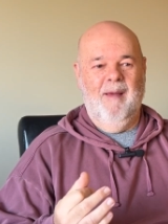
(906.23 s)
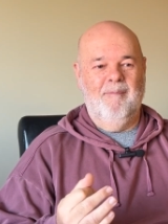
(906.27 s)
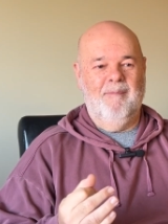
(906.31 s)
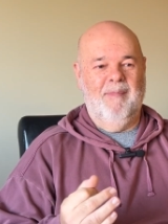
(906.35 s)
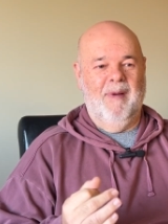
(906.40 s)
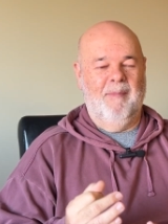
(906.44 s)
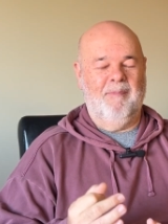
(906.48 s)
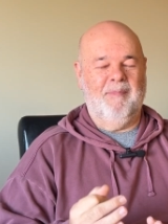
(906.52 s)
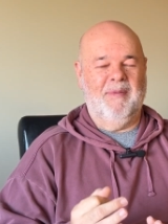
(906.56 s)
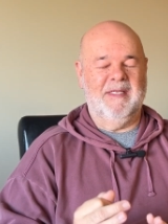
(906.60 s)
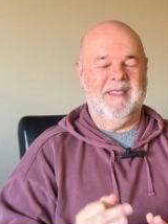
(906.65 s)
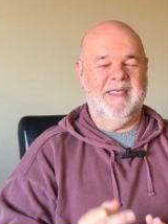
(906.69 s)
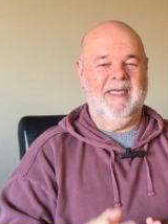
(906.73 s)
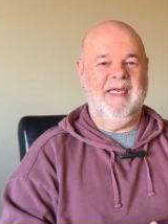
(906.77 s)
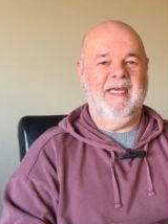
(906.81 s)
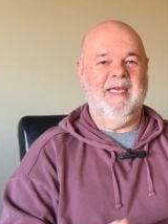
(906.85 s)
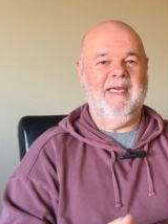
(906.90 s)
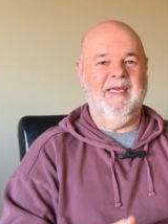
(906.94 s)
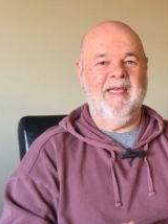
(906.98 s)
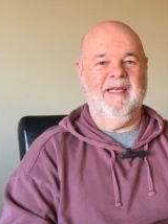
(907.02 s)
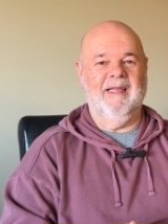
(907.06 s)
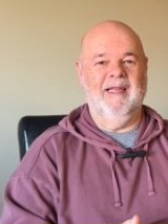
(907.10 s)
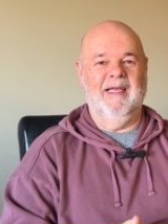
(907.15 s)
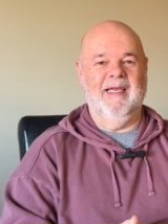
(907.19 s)
but
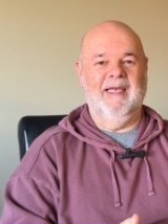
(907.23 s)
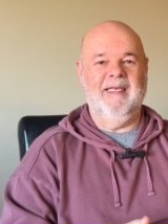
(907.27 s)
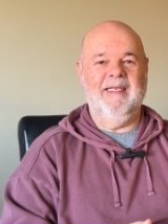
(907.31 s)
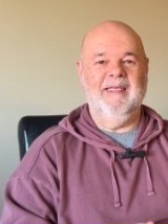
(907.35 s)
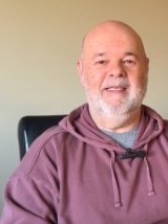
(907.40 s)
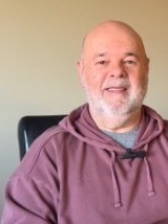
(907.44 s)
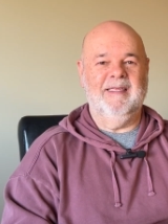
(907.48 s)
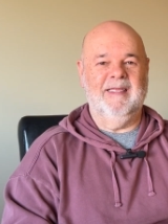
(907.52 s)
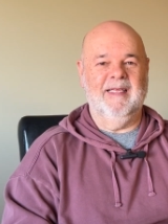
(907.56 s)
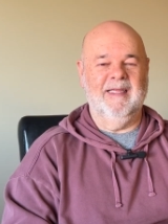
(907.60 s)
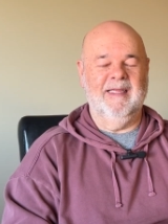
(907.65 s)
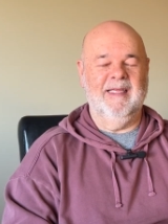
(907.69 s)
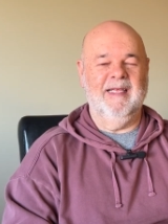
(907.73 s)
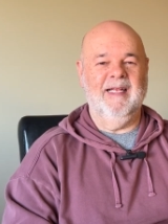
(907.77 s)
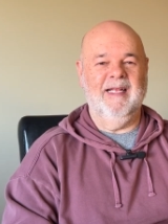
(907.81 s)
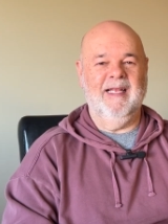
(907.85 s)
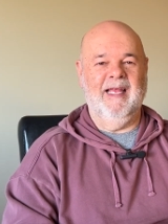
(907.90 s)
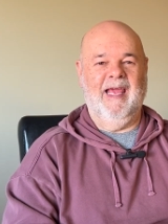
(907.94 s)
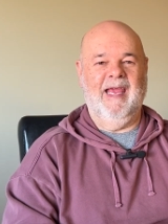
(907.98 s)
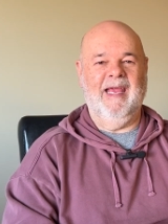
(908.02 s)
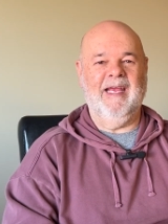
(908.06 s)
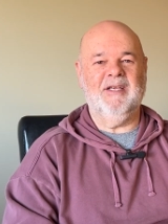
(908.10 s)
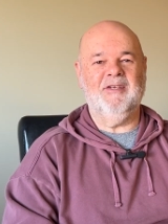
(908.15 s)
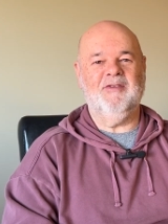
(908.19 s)
particularly the
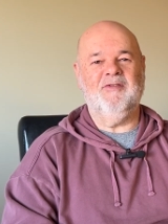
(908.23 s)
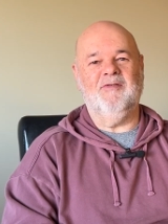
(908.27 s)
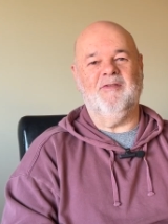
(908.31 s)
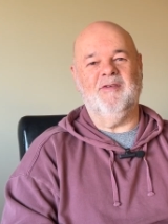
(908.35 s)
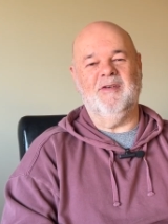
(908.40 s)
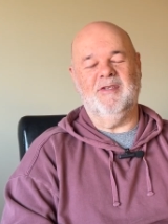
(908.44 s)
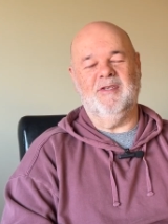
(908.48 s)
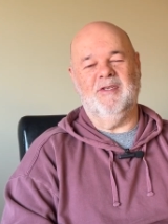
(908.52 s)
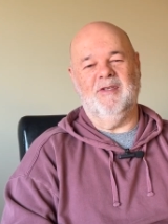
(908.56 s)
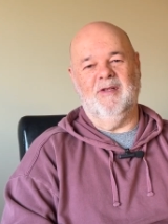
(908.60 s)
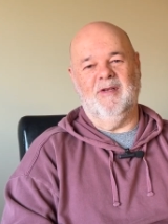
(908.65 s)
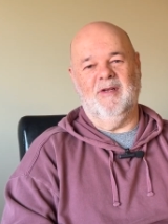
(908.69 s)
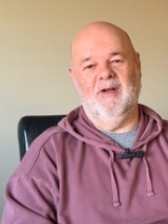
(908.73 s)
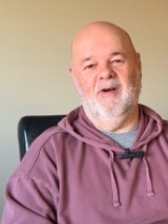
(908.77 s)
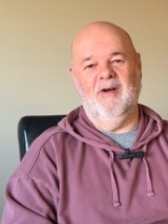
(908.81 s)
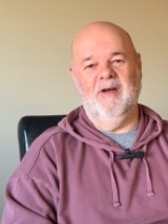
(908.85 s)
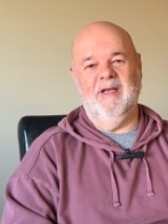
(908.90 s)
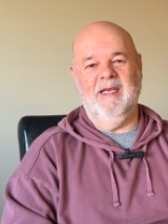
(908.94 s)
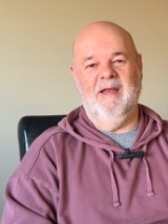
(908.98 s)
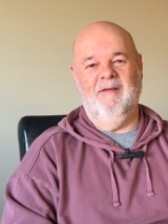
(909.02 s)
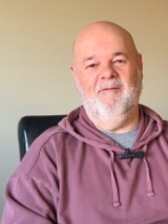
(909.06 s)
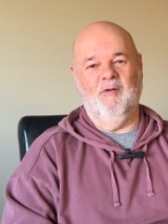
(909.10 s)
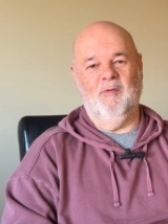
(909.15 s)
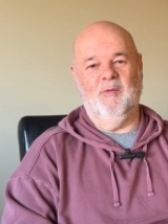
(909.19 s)
little extras that I
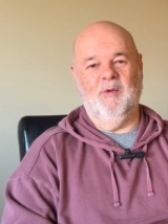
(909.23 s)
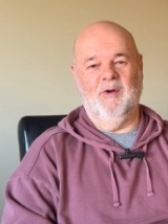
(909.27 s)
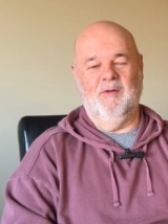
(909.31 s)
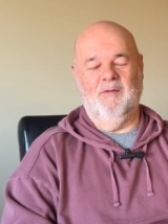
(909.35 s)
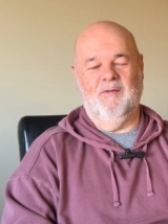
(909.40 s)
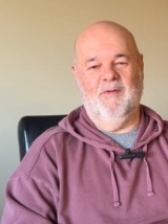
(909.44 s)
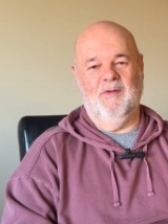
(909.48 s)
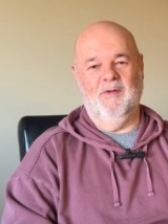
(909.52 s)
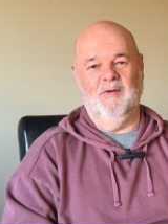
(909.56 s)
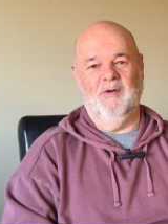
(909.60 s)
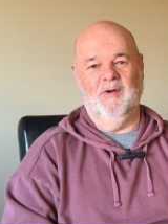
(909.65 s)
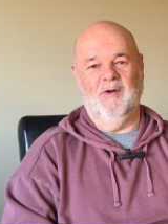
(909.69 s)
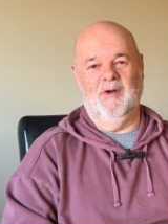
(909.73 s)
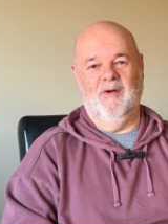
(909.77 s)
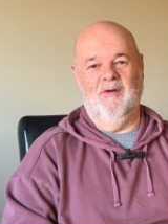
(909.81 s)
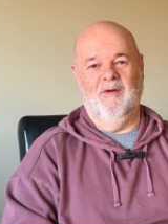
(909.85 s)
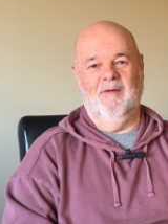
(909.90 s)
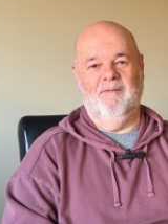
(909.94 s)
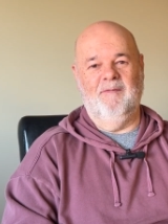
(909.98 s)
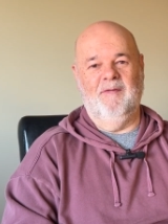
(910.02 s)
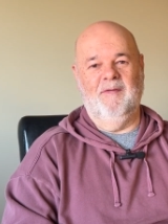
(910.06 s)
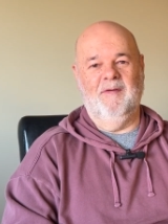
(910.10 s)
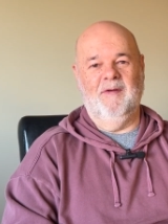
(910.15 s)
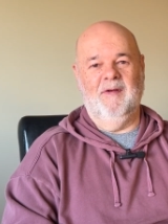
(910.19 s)
never would have thought
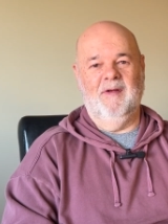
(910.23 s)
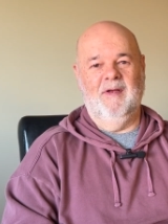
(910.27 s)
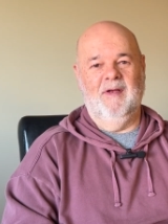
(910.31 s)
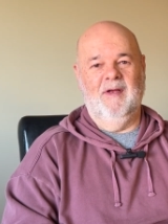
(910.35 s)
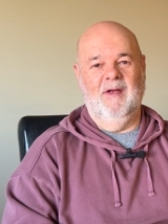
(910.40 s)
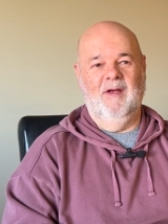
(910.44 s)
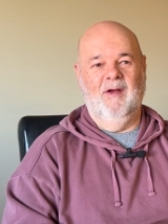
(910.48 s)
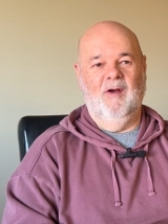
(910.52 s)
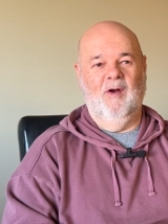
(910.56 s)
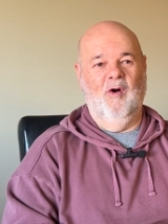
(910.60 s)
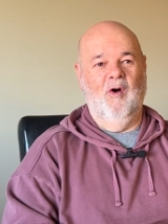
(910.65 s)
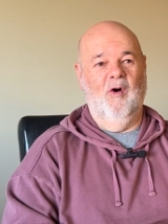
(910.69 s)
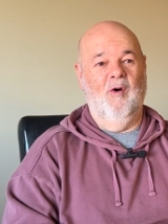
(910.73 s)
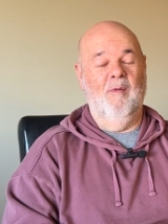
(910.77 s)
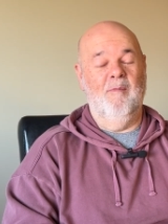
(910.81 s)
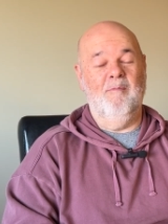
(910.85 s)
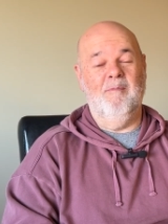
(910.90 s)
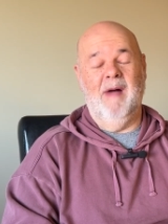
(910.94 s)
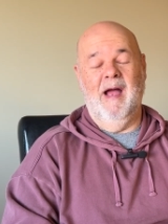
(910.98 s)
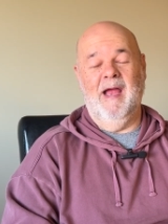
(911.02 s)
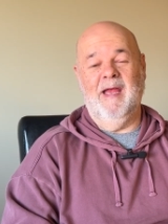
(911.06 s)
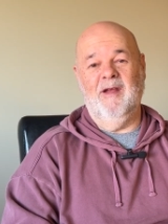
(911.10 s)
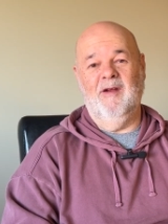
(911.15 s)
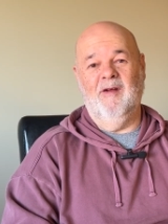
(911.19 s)
of or
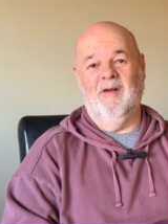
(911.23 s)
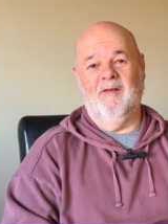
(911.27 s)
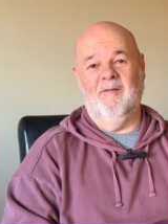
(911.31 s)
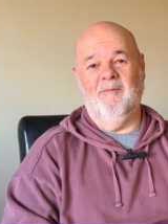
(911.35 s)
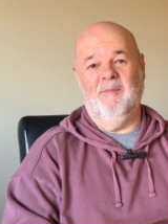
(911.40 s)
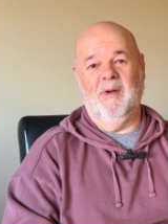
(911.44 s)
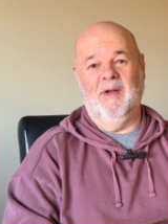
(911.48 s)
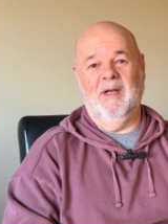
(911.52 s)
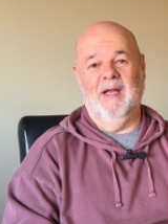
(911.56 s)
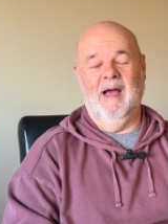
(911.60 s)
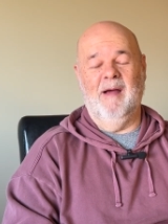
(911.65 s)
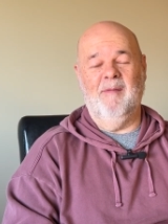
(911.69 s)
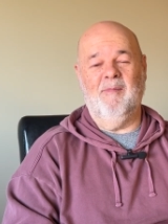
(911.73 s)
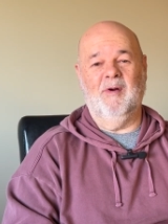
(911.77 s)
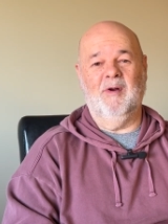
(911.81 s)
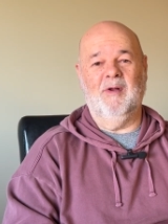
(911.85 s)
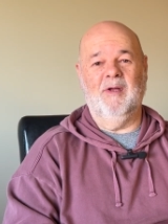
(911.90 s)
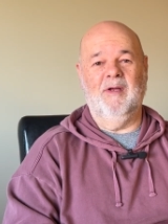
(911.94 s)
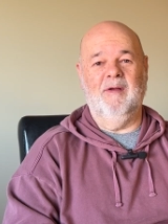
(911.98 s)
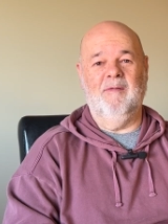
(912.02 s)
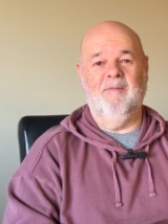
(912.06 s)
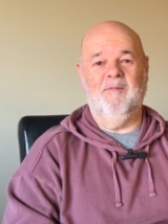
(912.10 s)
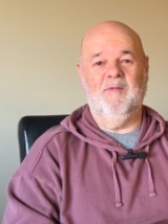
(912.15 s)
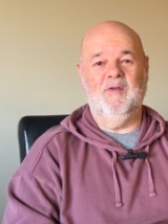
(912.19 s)
may not have been able
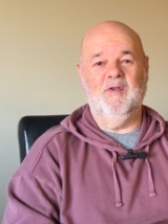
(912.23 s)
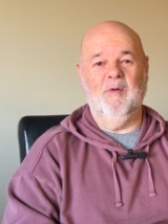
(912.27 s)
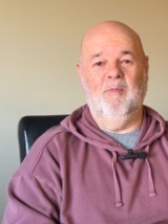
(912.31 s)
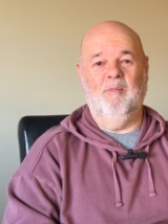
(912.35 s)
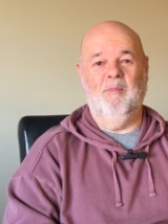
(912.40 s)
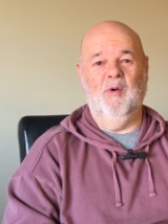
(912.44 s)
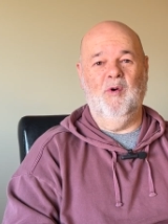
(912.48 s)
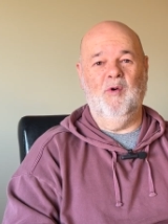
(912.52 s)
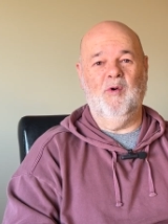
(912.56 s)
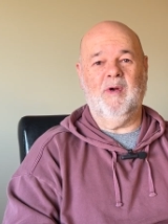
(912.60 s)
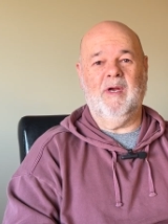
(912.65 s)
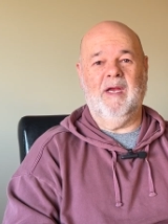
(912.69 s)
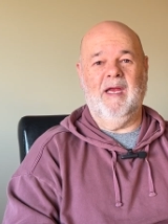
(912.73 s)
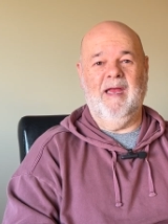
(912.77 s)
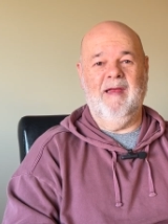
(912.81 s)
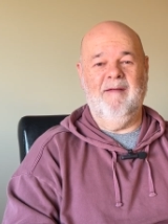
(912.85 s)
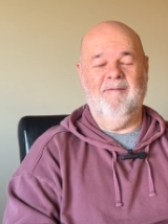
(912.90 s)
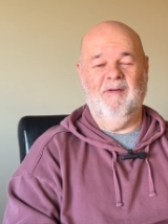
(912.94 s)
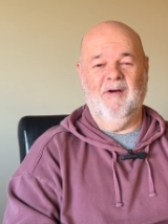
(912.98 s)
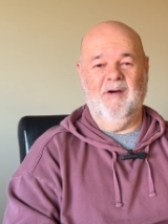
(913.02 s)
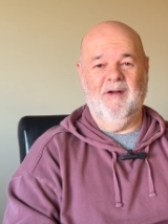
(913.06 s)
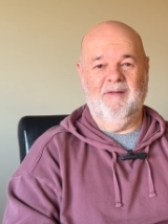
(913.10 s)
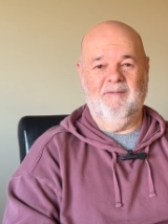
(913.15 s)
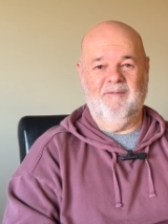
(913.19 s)
to book
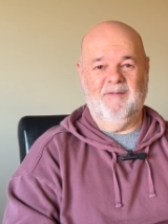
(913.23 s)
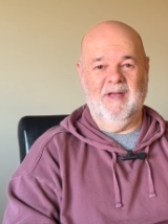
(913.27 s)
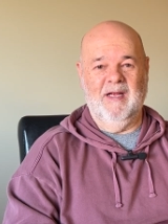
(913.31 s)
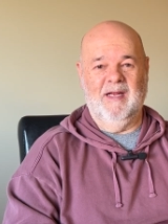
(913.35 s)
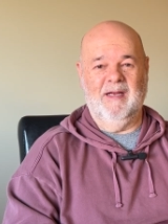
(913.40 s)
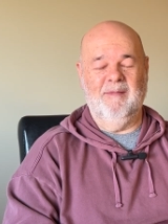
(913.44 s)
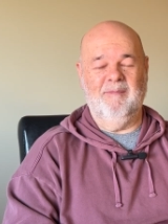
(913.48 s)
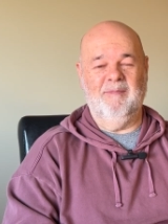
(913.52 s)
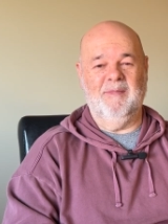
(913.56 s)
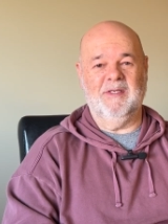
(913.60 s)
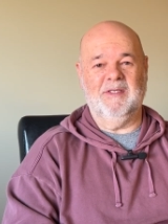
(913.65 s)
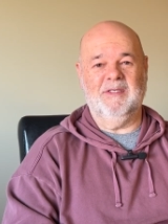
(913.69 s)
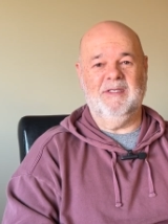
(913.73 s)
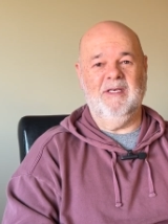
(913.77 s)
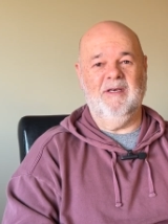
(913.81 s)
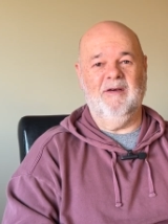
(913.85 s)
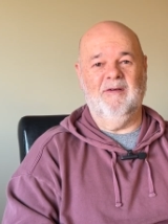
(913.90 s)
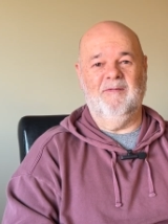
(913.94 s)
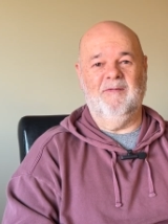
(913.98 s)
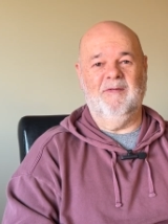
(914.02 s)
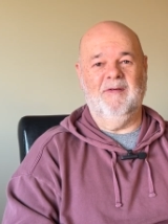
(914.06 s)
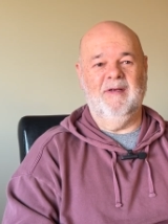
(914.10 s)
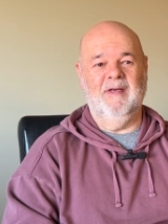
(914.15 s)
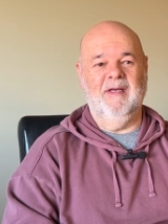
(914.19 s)
if I'd have done it
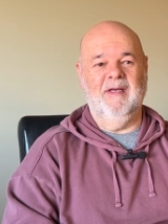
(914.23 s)
myself.